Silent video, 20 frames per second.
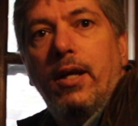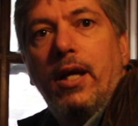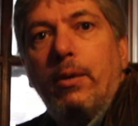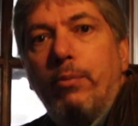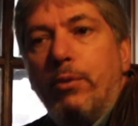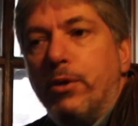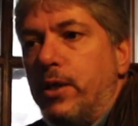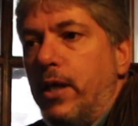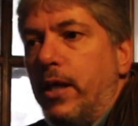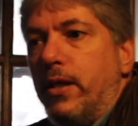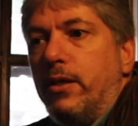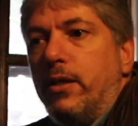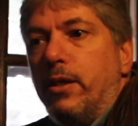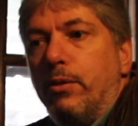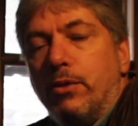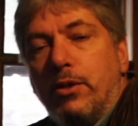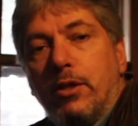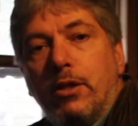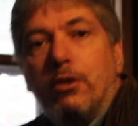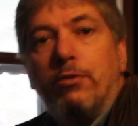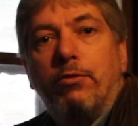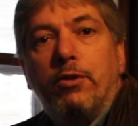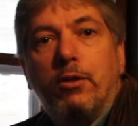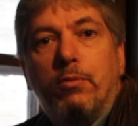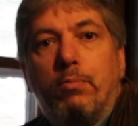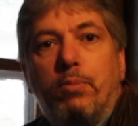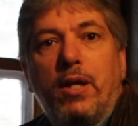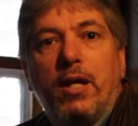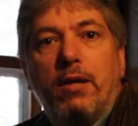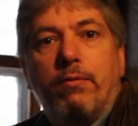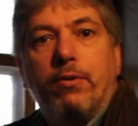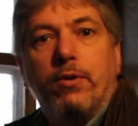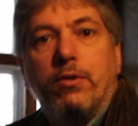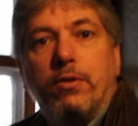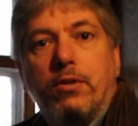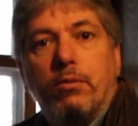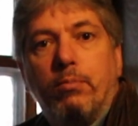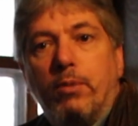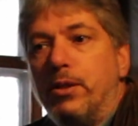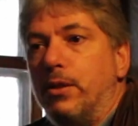and was heading downstairs for his
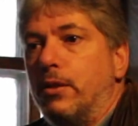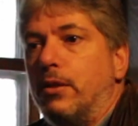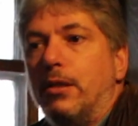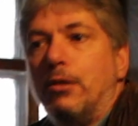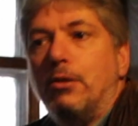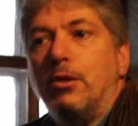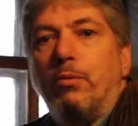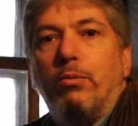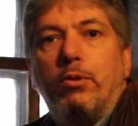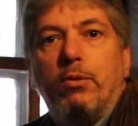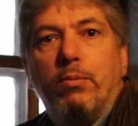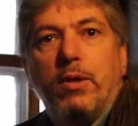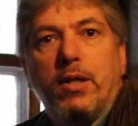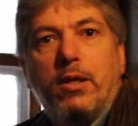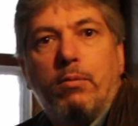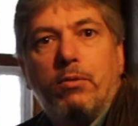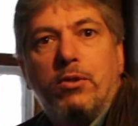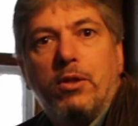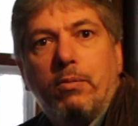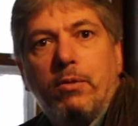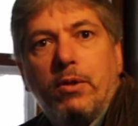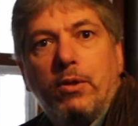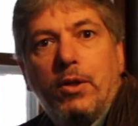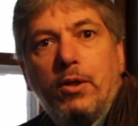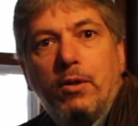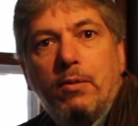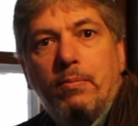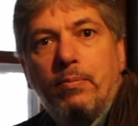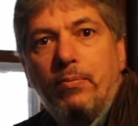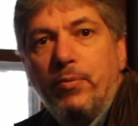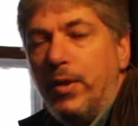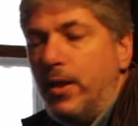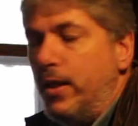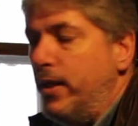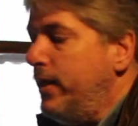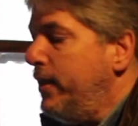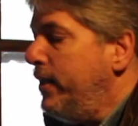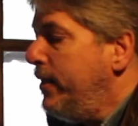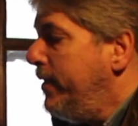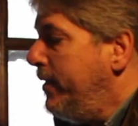breakfast and Mrs. Hislop would make him something, you know.
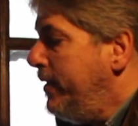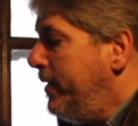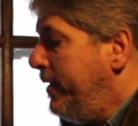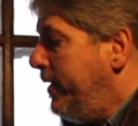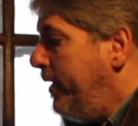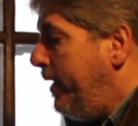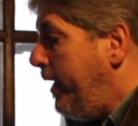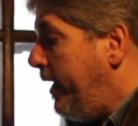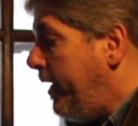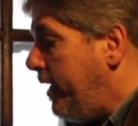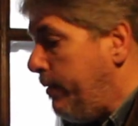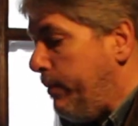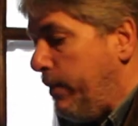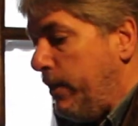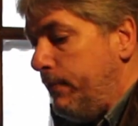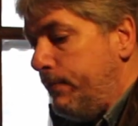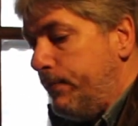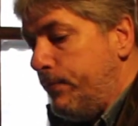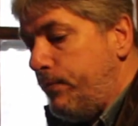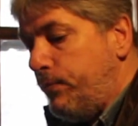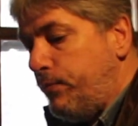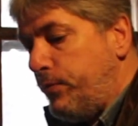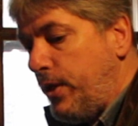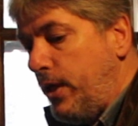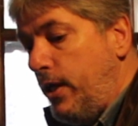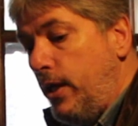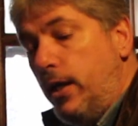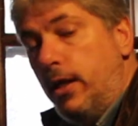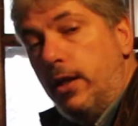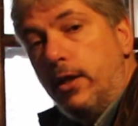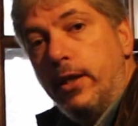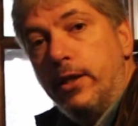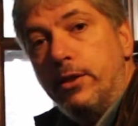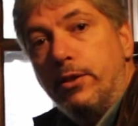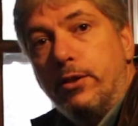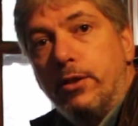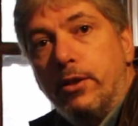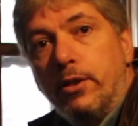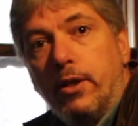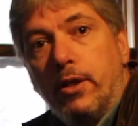Anyway,
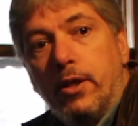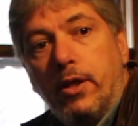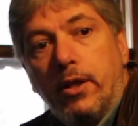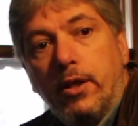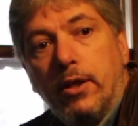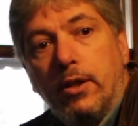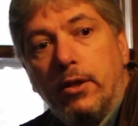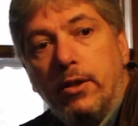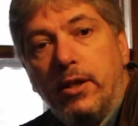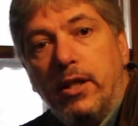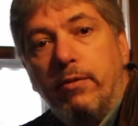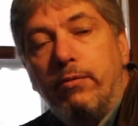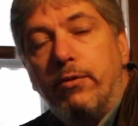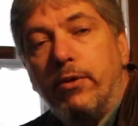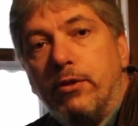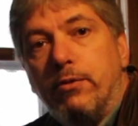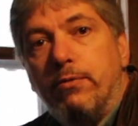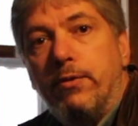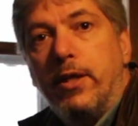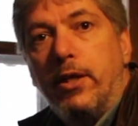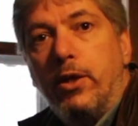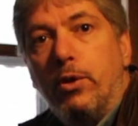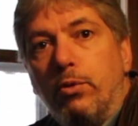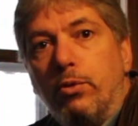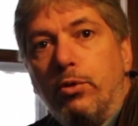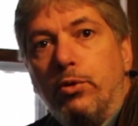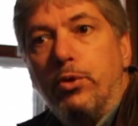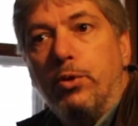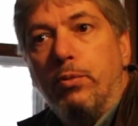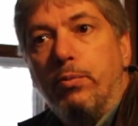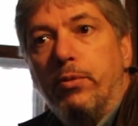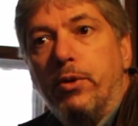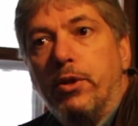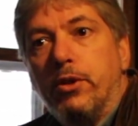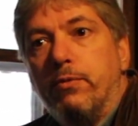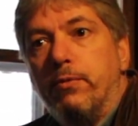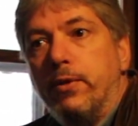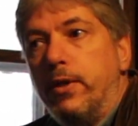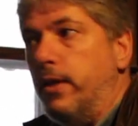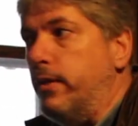let's leave this very old room,
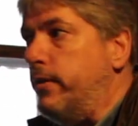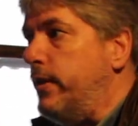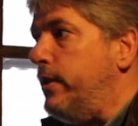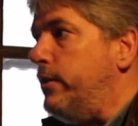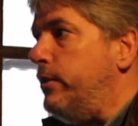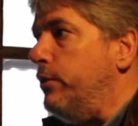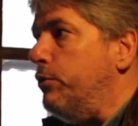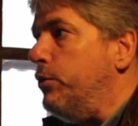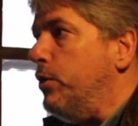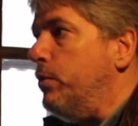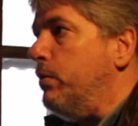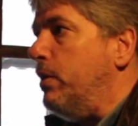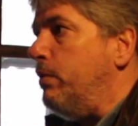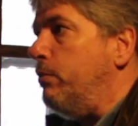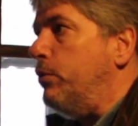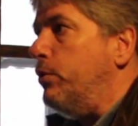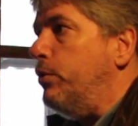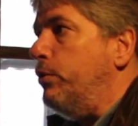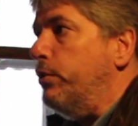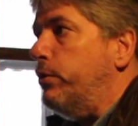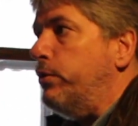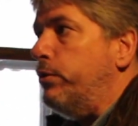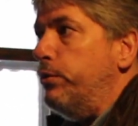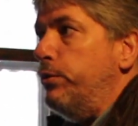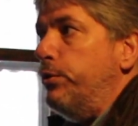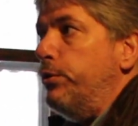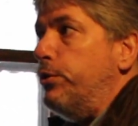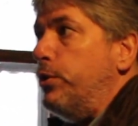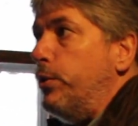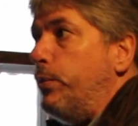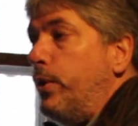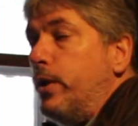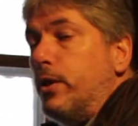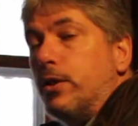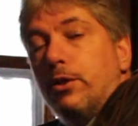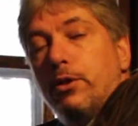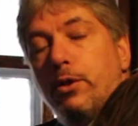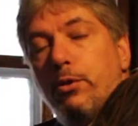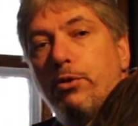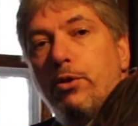this very authentic room, and we'll go through to what
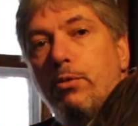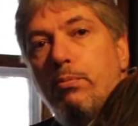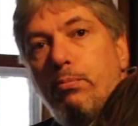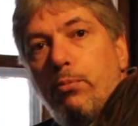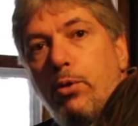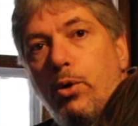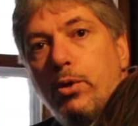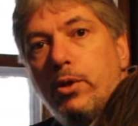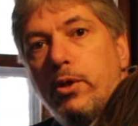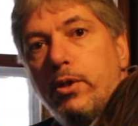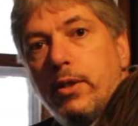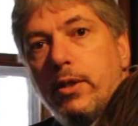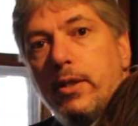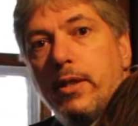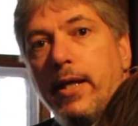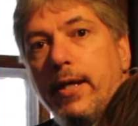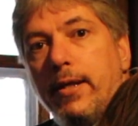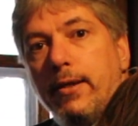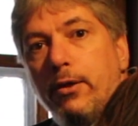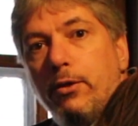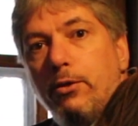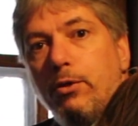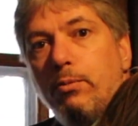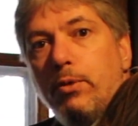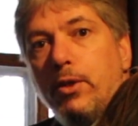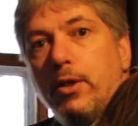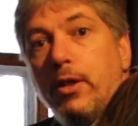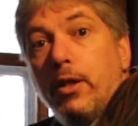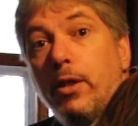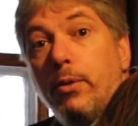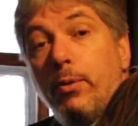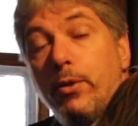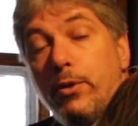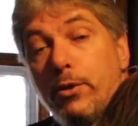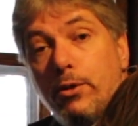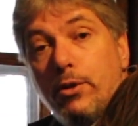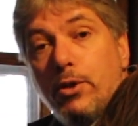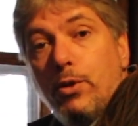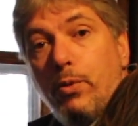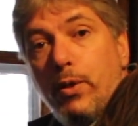is now the modern dining room in here, which
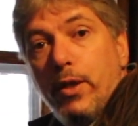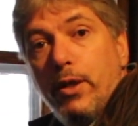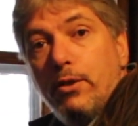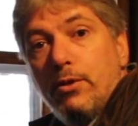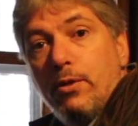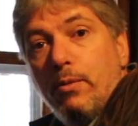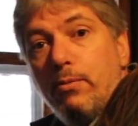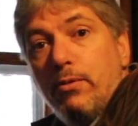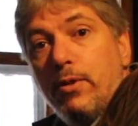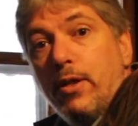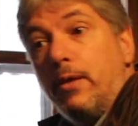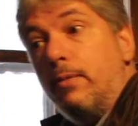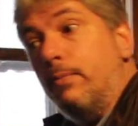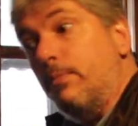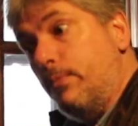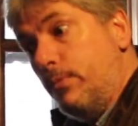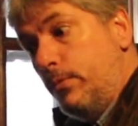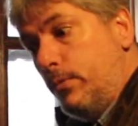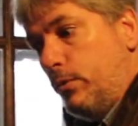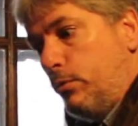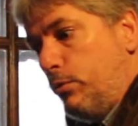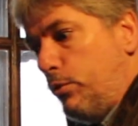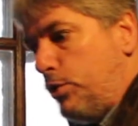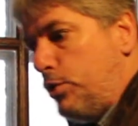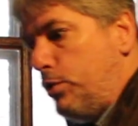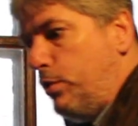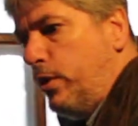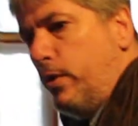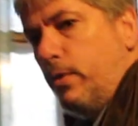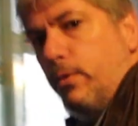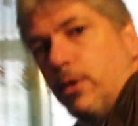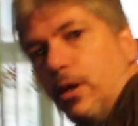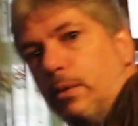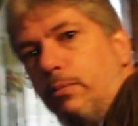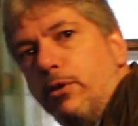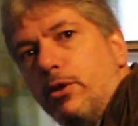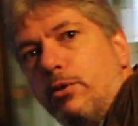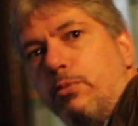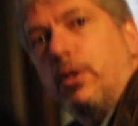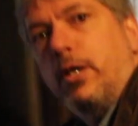is quite something. We'll show you. Come
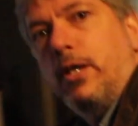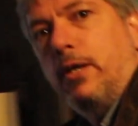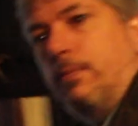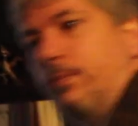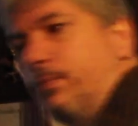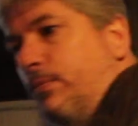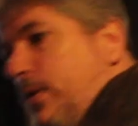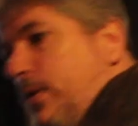this way.